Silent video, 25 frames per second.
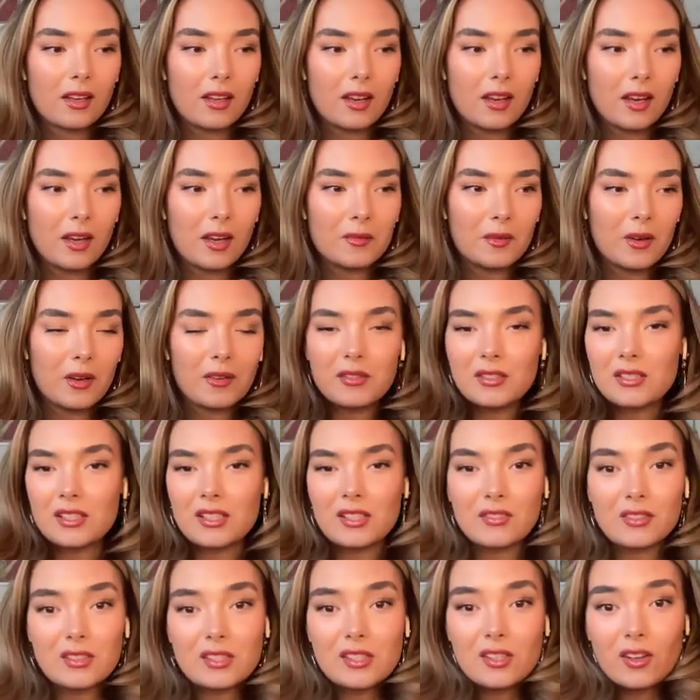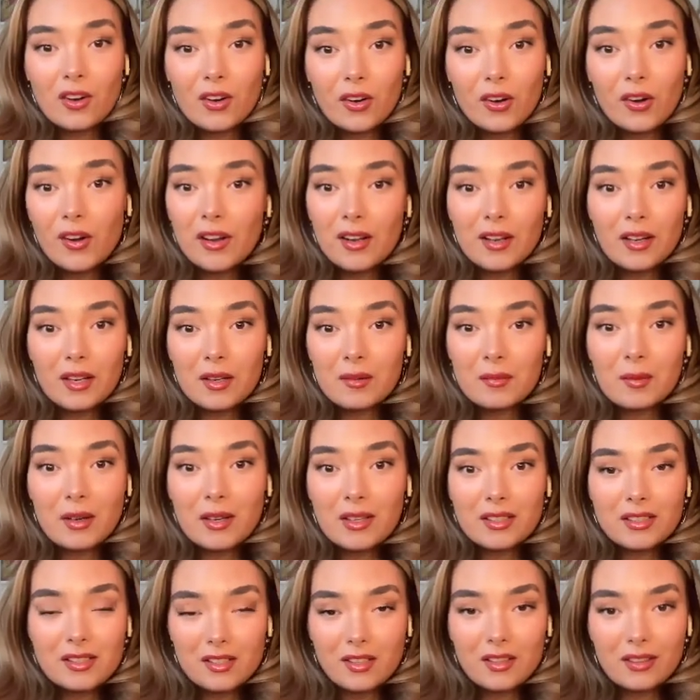Obviously, if it's not hurting
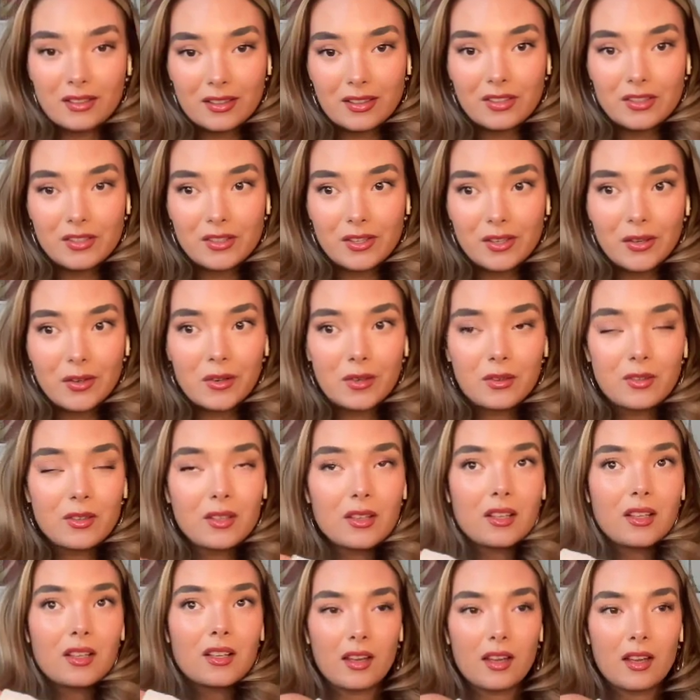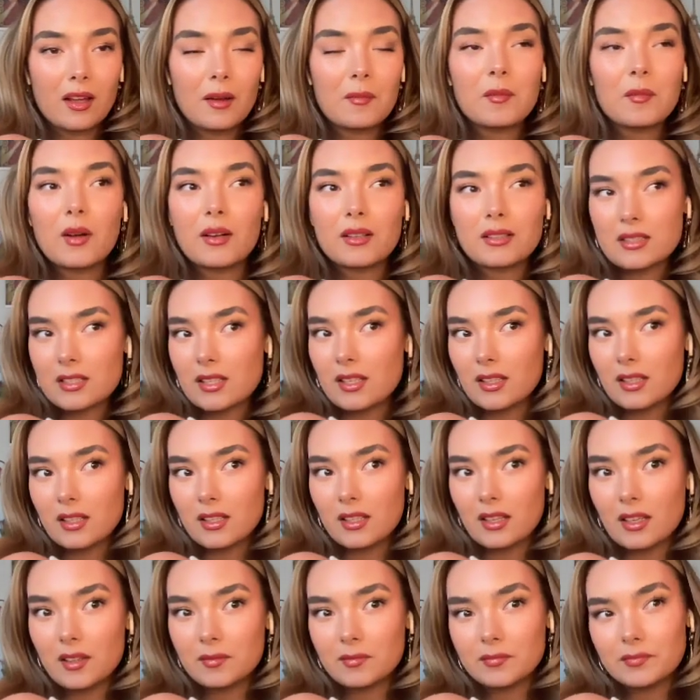anybody, it's not an issue. I'm not
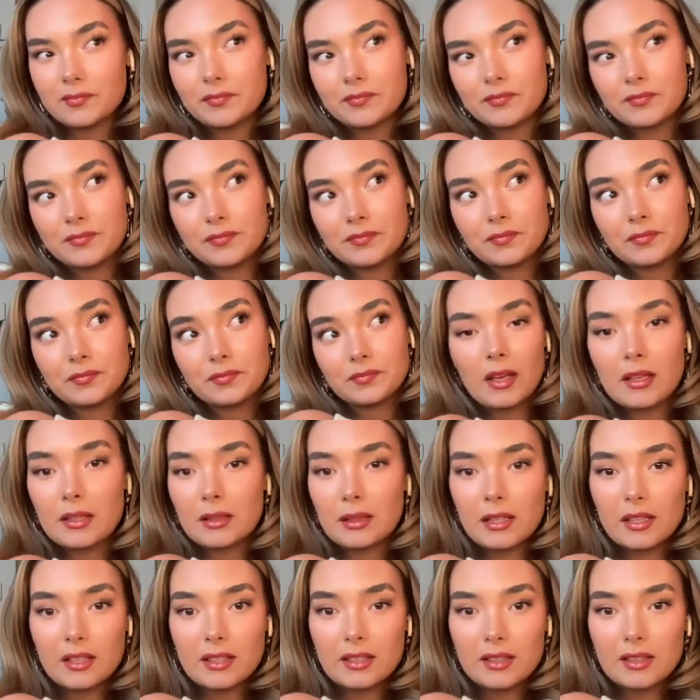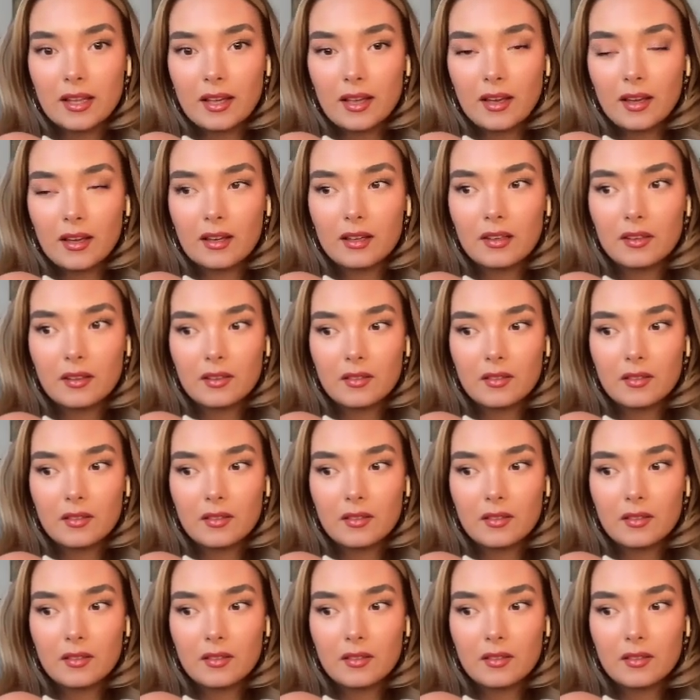saying I think that